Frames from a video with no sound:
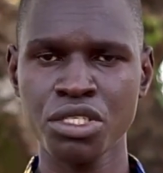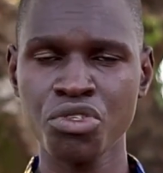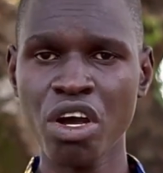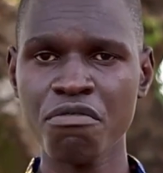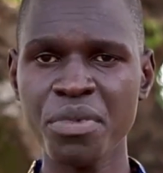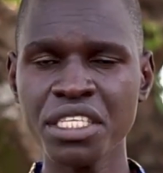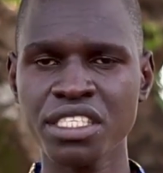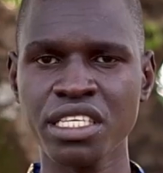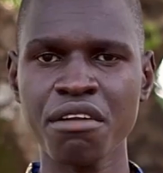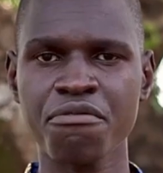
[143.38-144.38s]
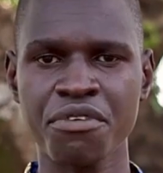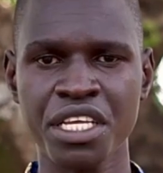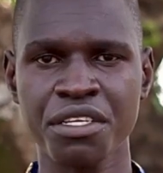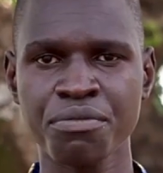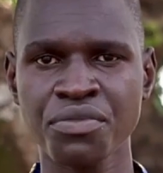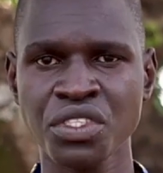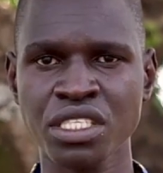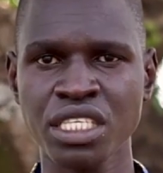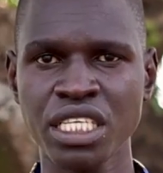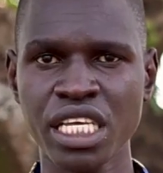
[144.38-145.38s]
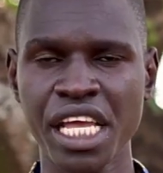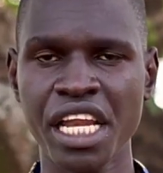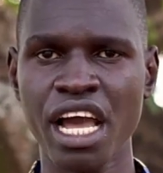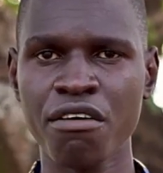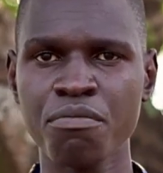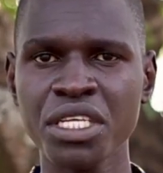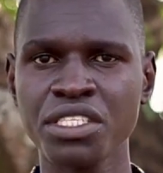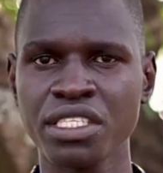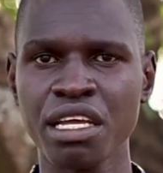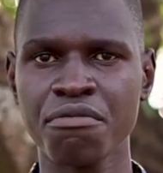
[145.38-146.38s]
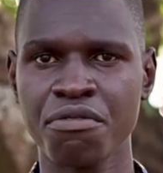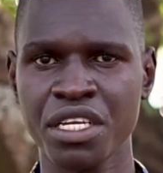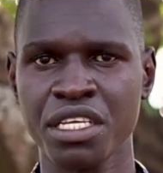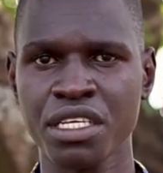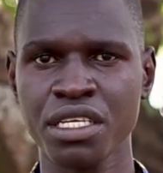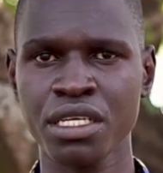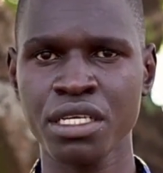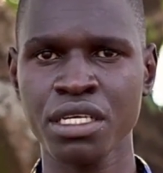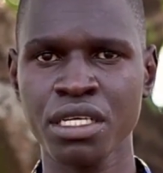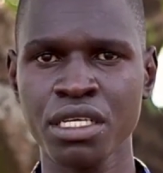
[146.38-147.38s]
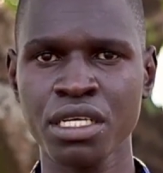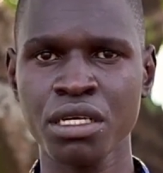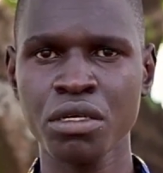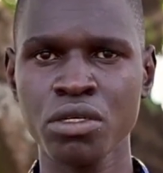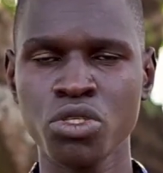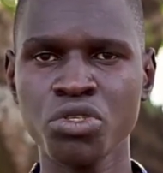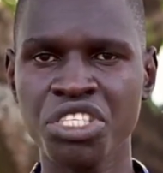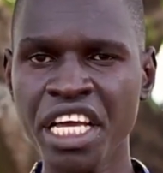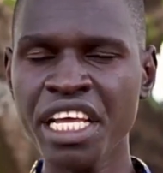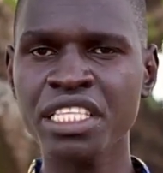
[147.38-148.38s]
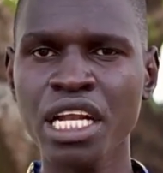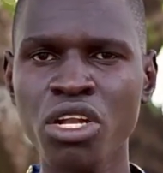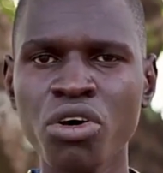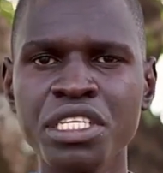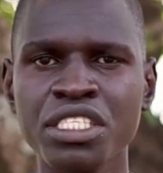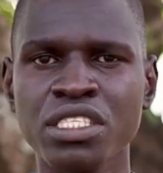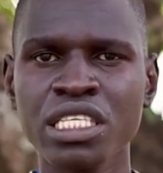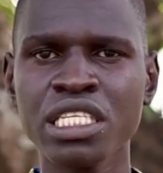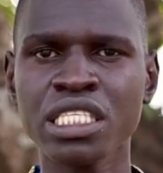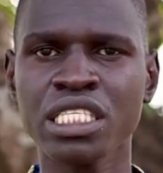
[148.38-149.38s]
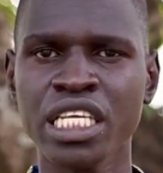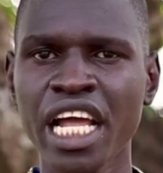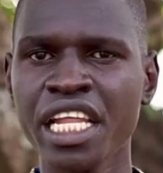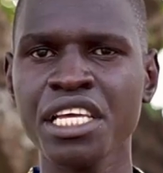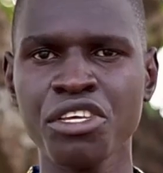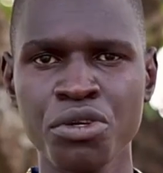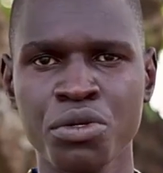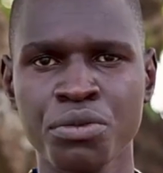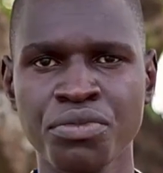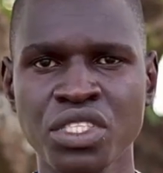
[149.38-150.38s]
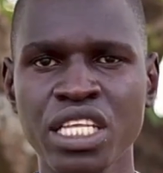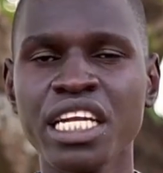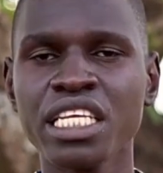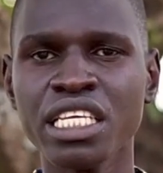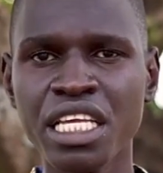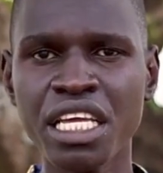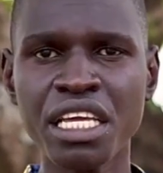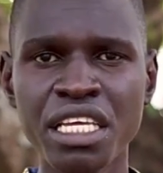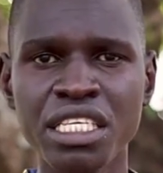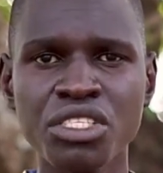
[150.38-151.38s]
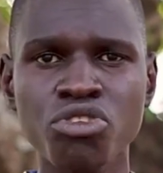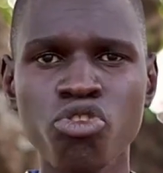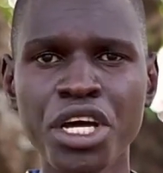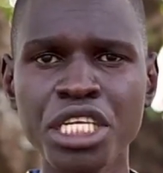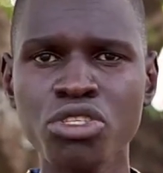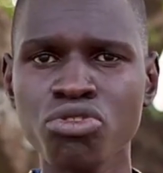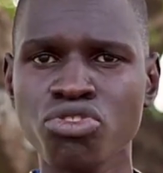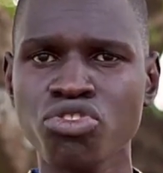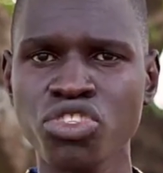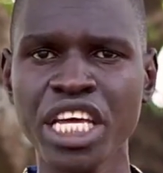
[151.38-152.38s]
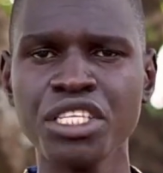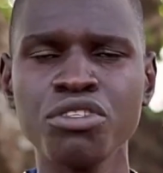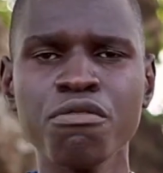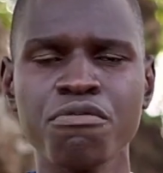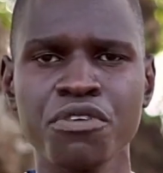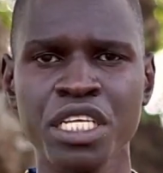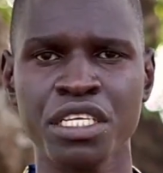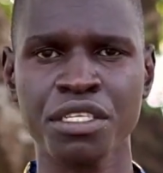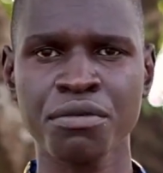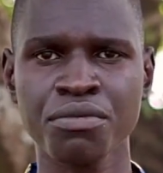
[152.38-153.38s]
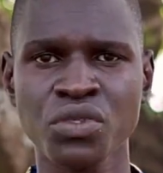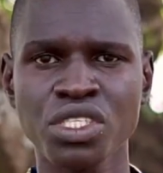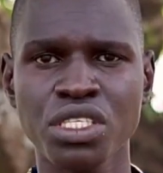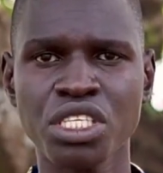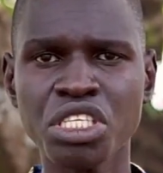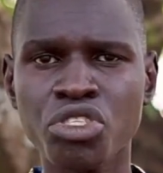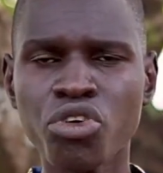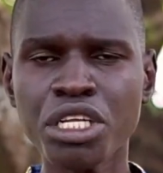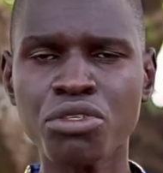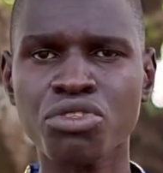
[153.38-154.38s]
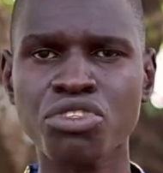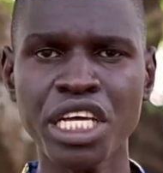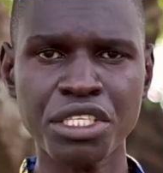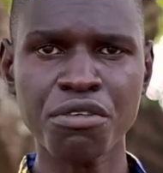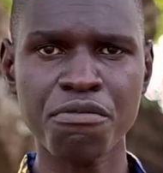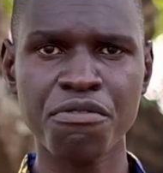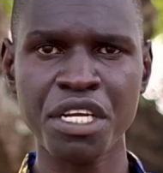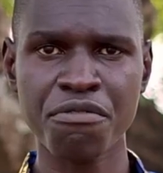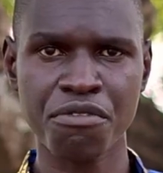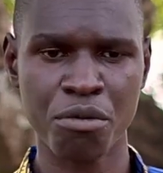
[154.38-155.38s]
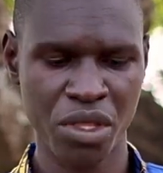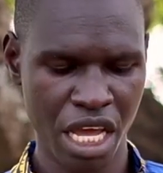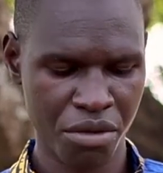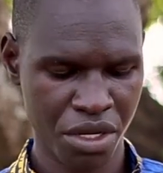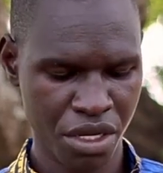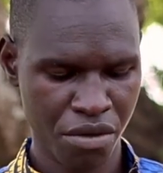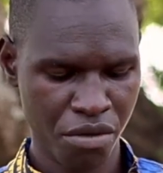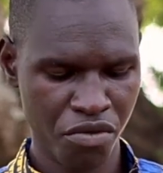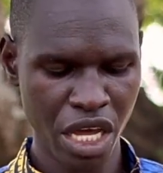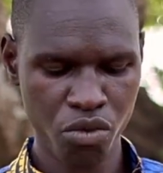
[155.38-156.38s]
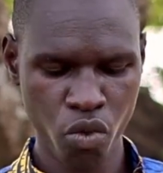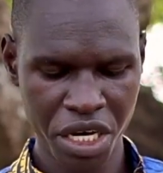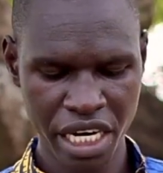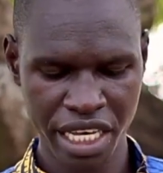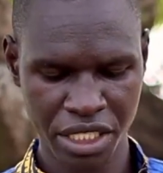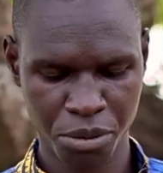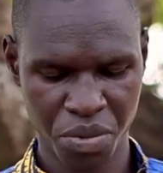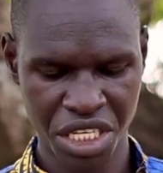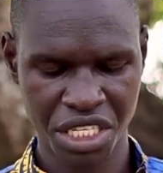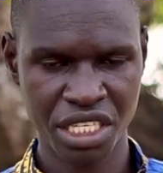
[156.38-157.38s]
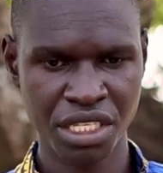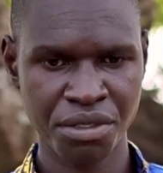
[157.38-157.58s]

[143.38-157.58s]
You have been set free, and I have been set free. Today, the Lord is still telling you that He is going to set you free. He's going to set you free from that waterless pit.